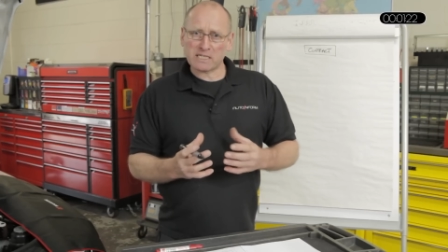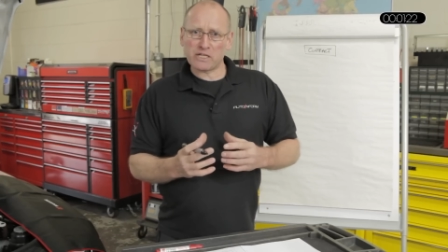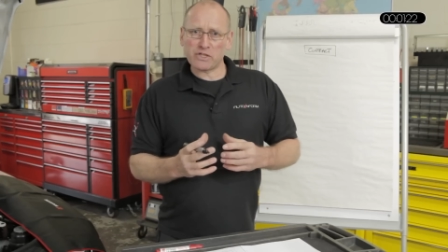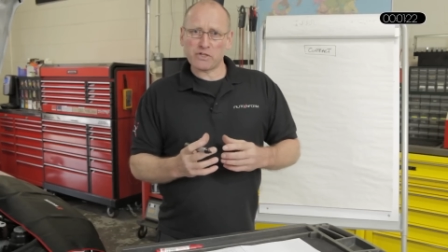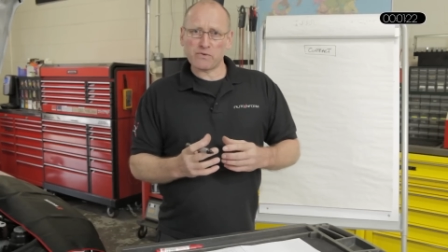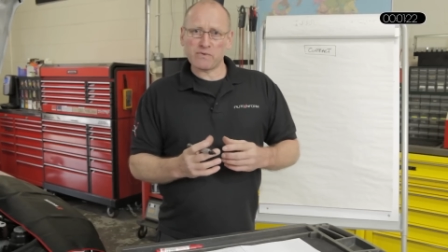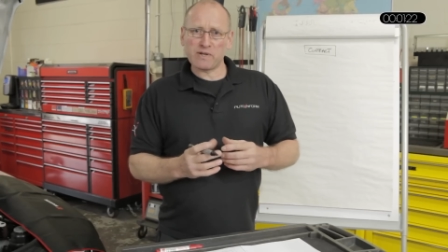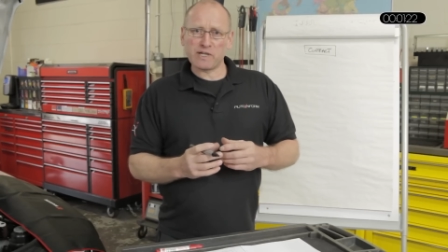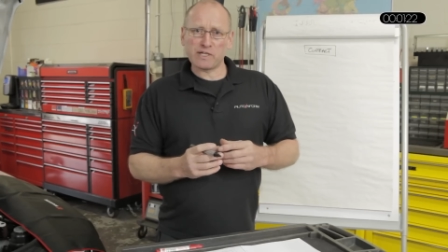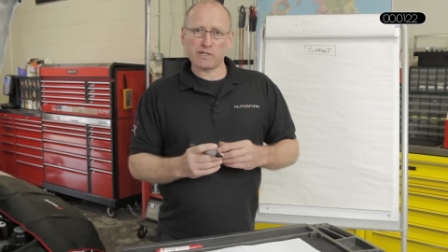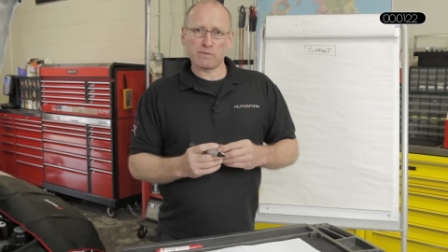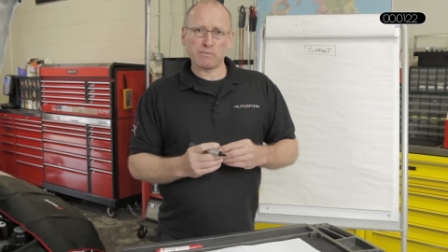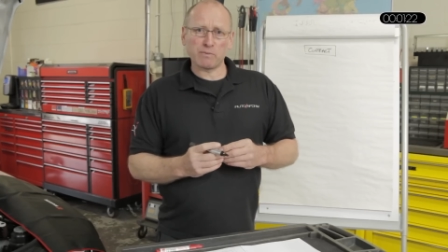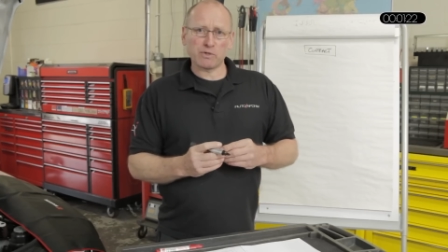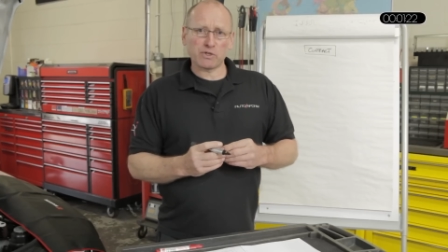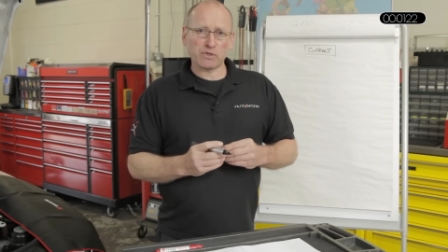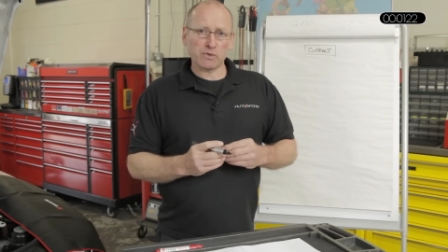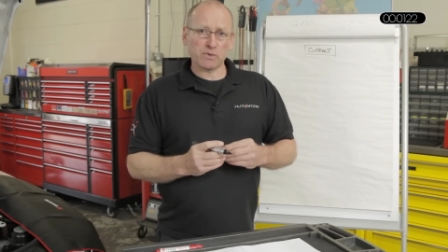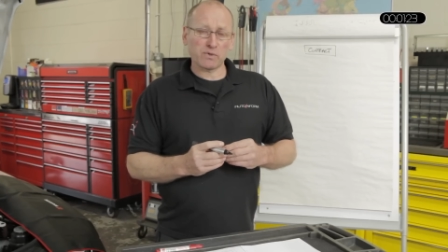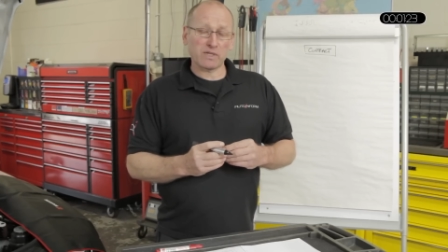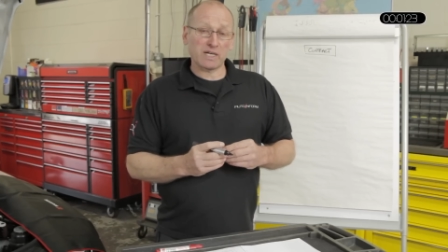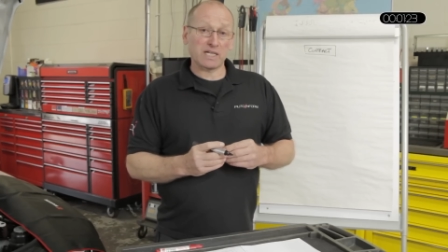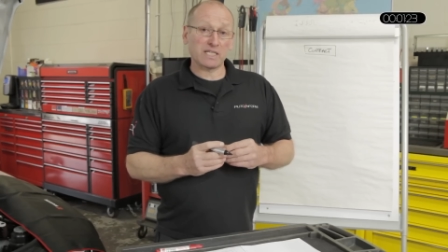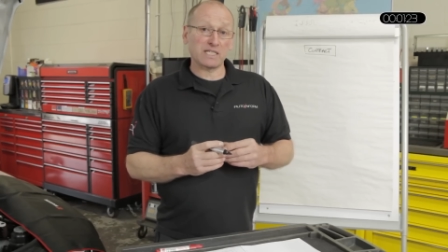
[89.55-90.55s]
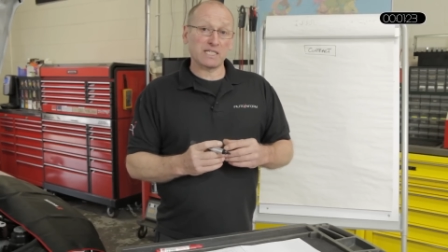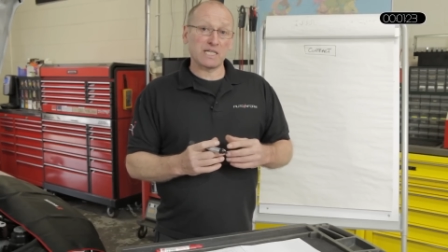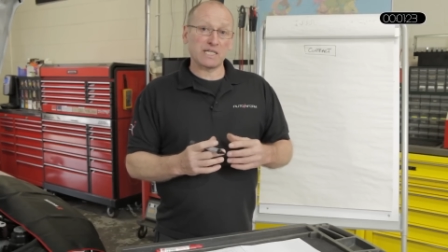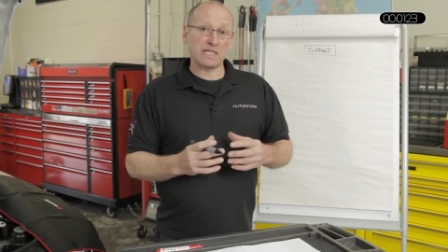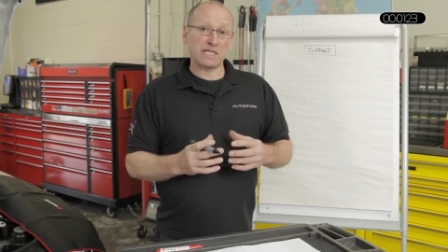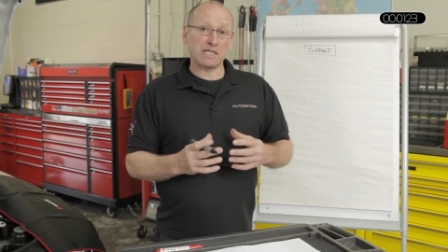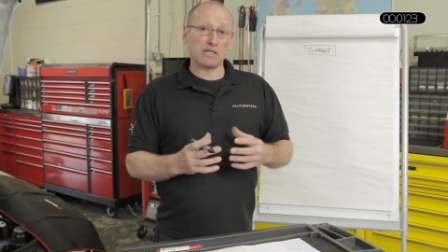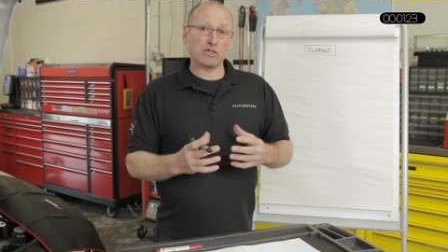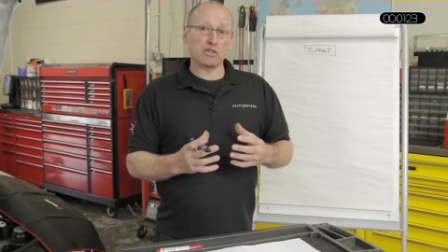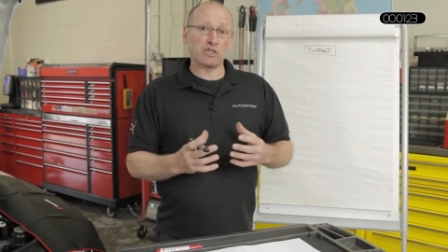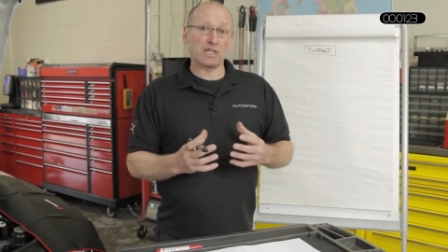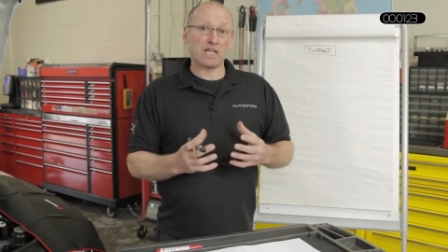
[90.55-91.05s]
And the reason we do that is
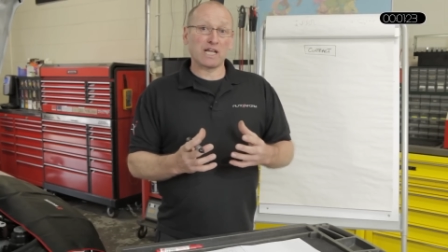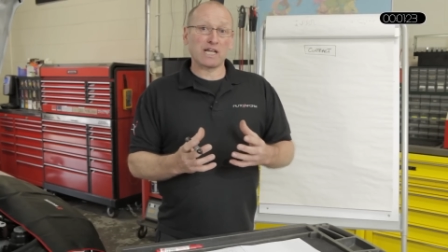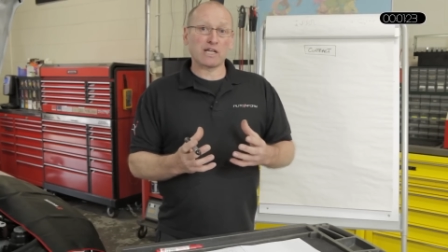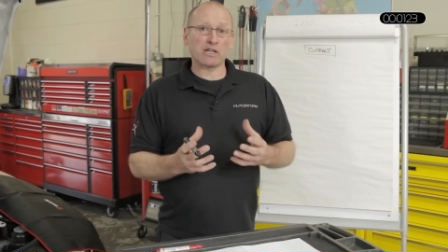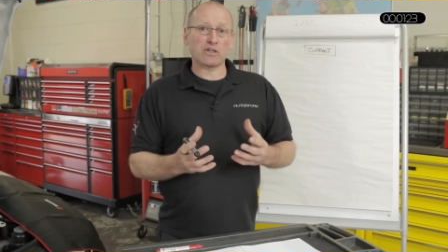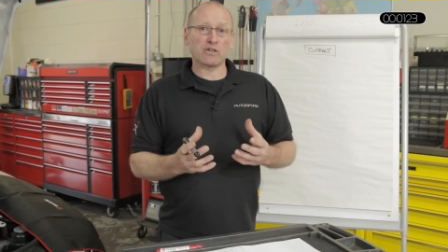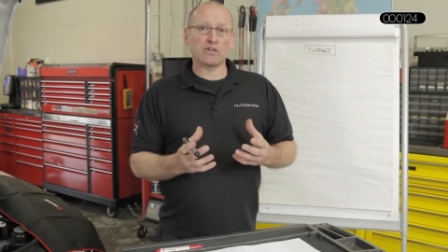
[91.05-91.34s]
that unlike